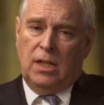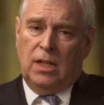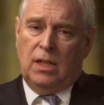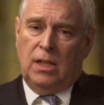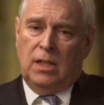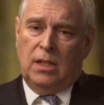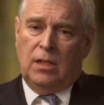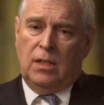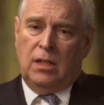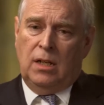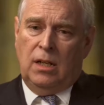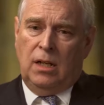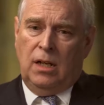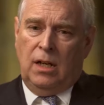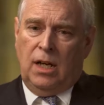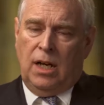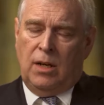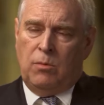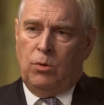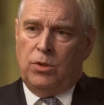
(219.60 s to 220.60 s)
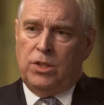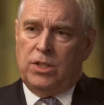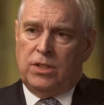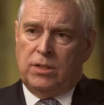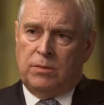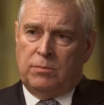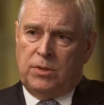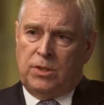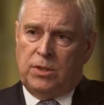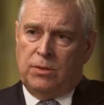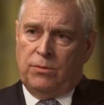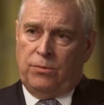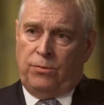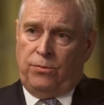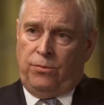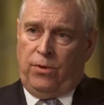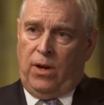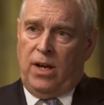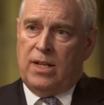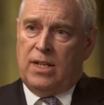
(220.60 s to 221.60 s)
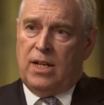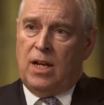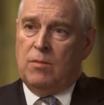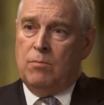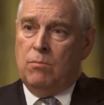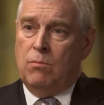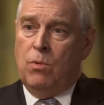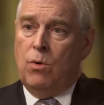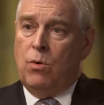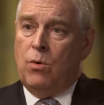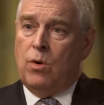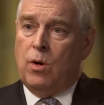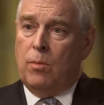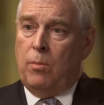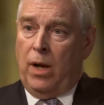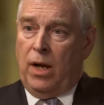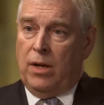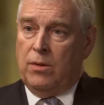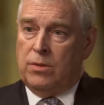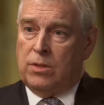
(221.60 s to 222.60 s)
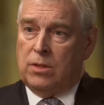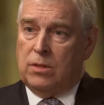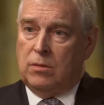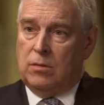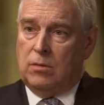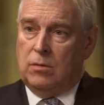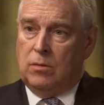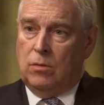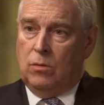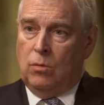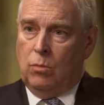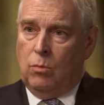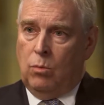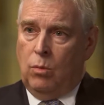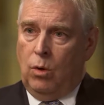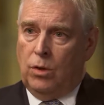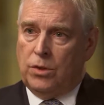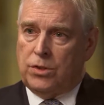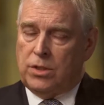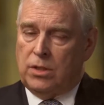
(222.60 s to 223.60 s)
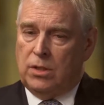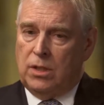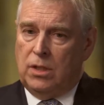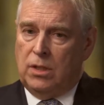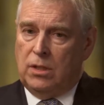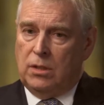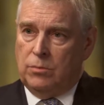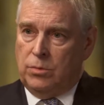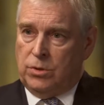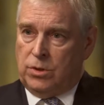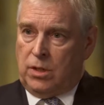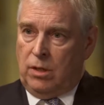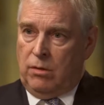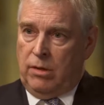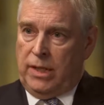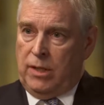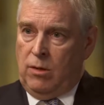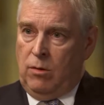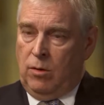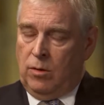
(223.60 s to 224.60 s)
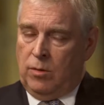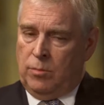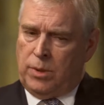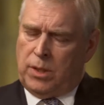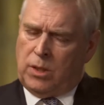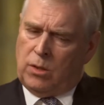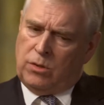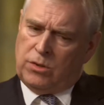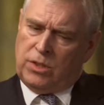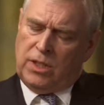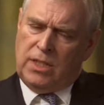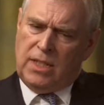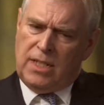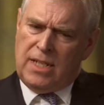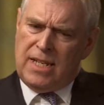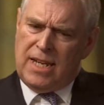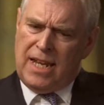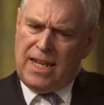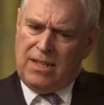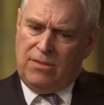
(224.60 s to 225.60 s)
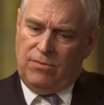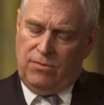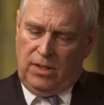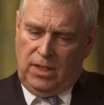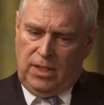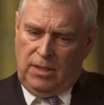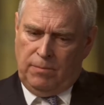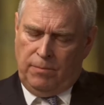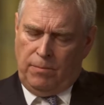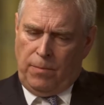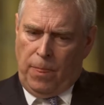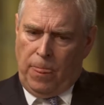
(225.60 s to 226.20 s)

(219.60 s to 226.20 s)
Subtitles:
I wanted to find out more about what was going on, because in the Navy,